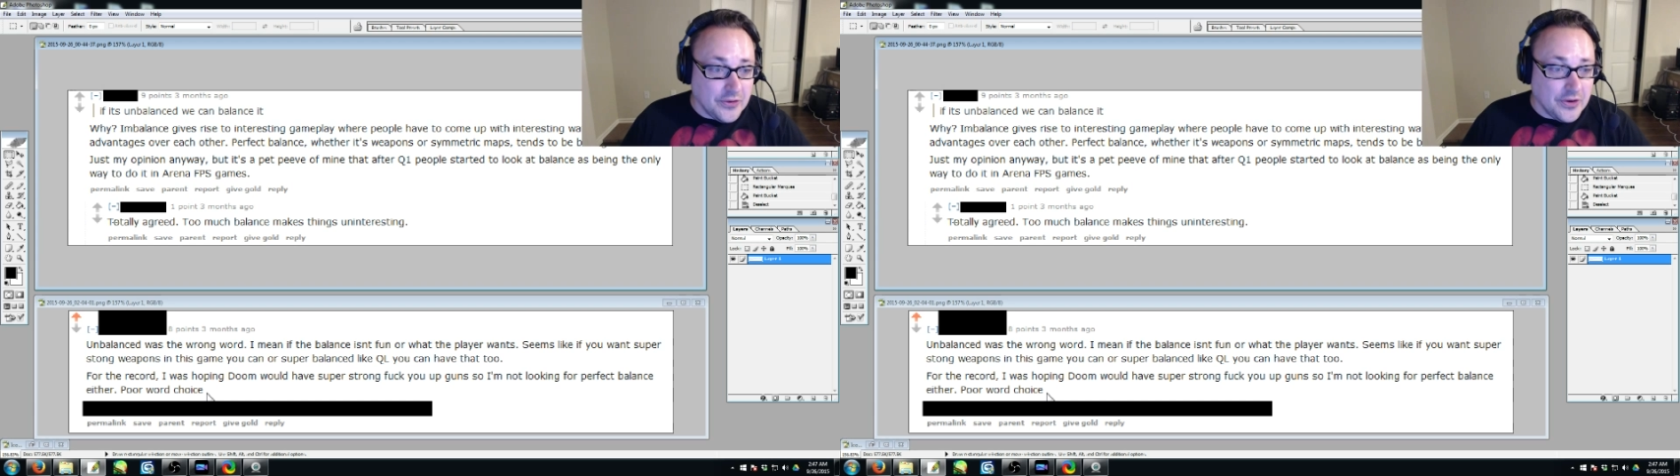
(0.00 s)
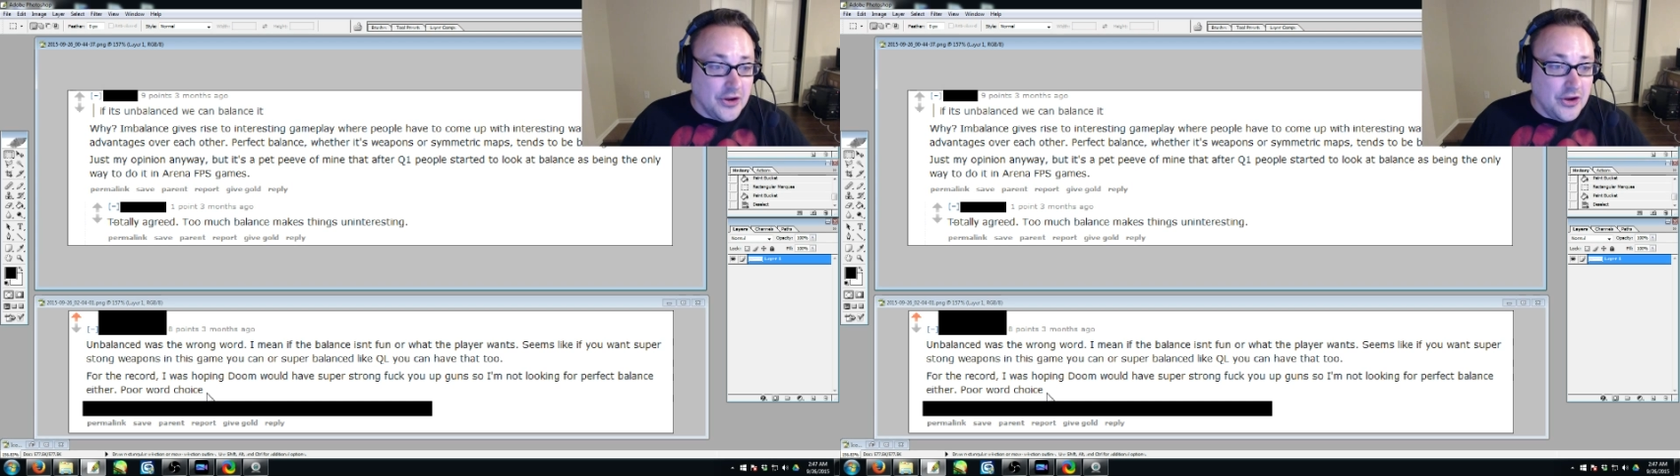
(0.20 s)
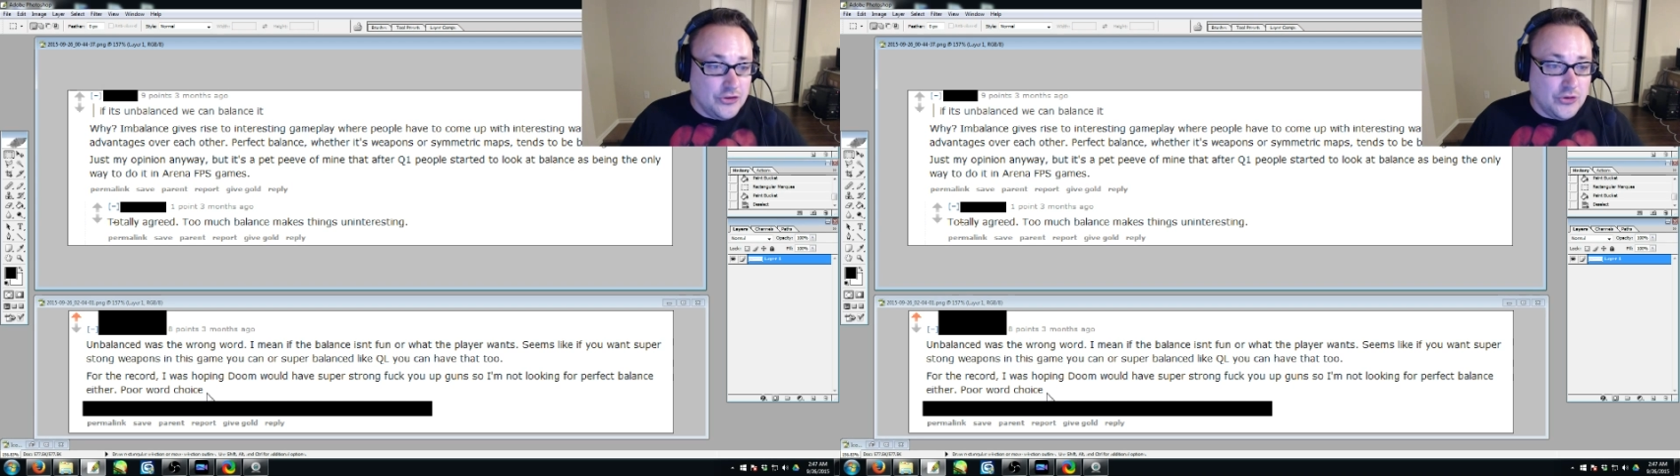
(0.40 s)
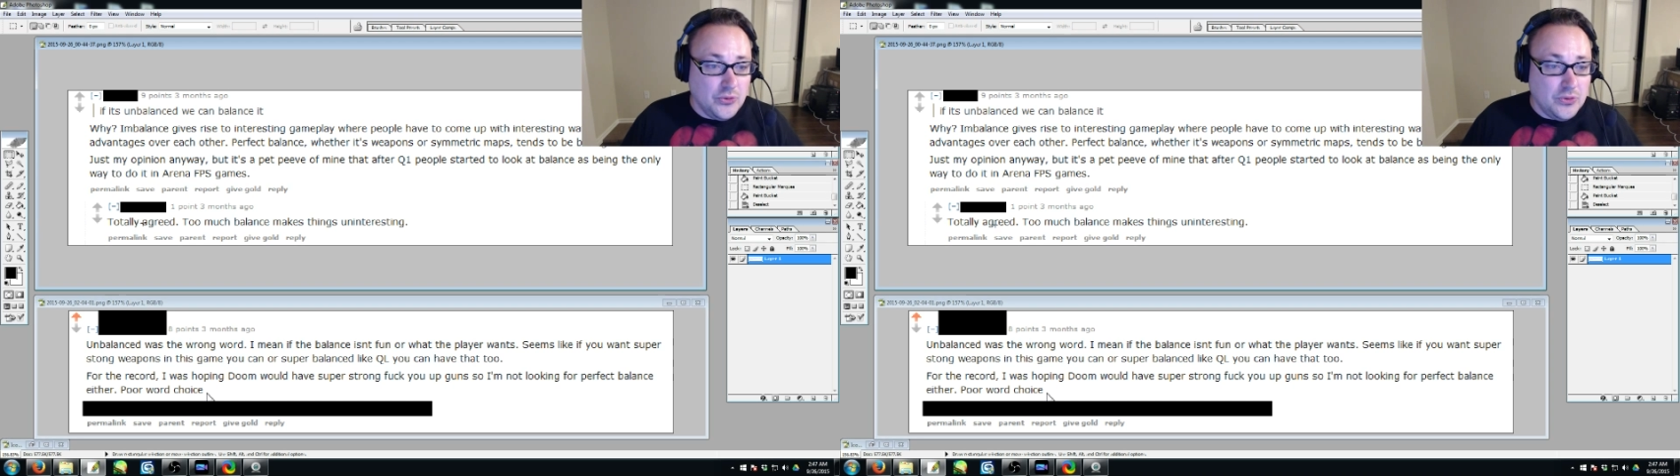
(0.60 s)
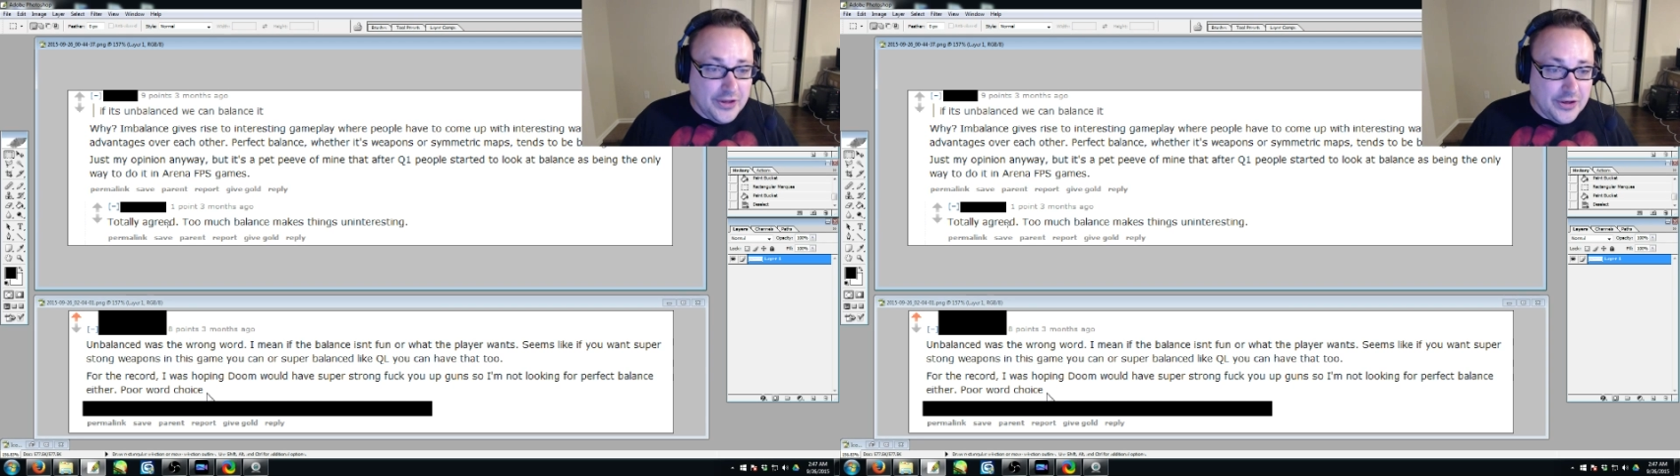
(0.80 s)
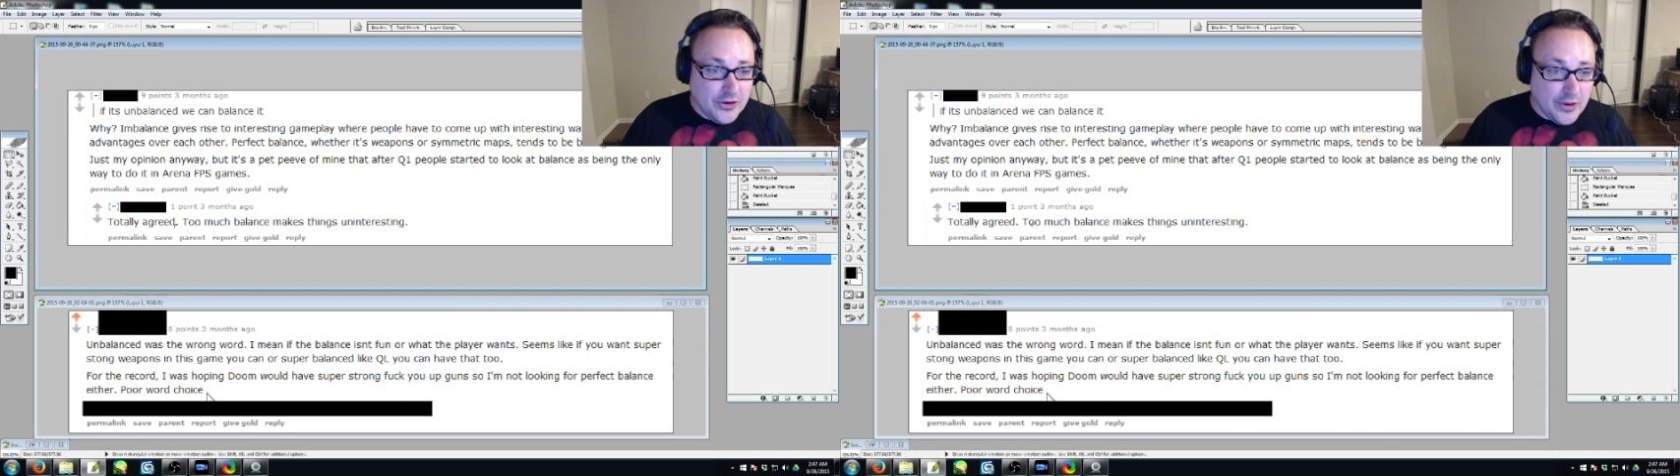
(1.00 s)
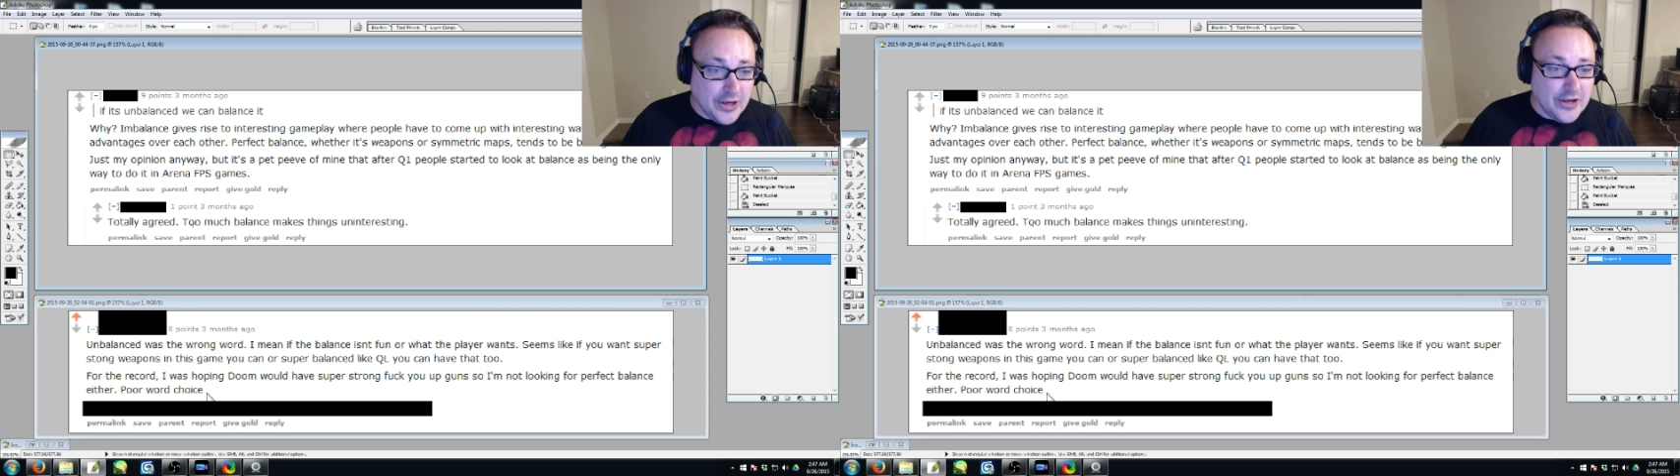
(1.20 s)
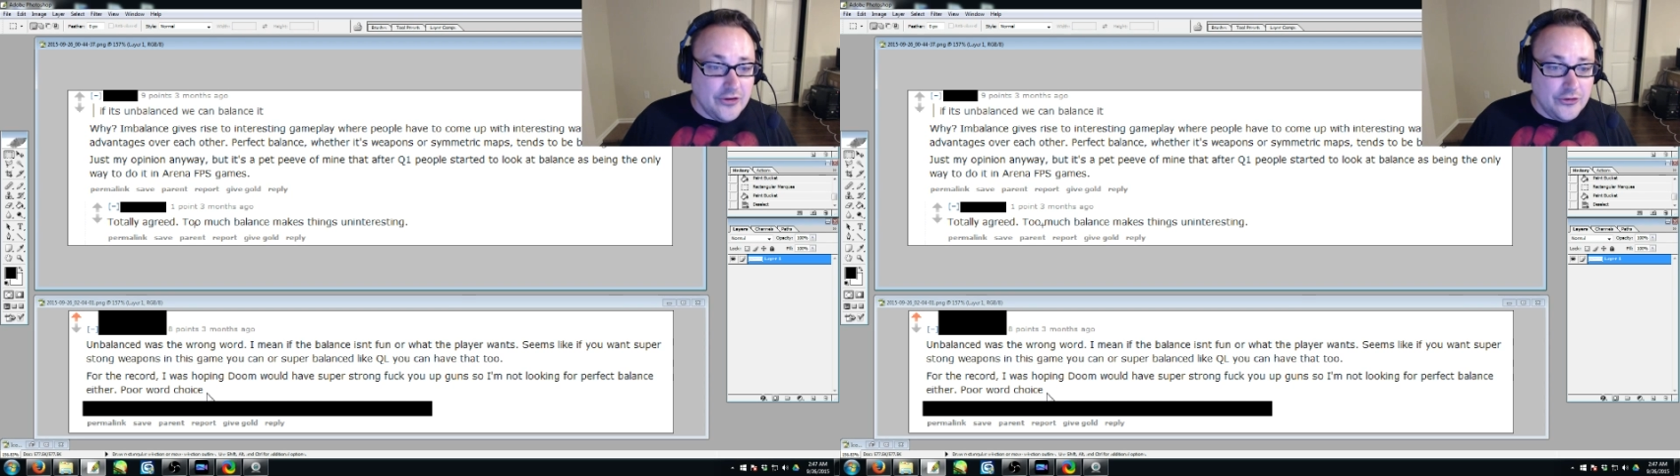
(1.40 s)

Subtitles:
Look, totally agreed.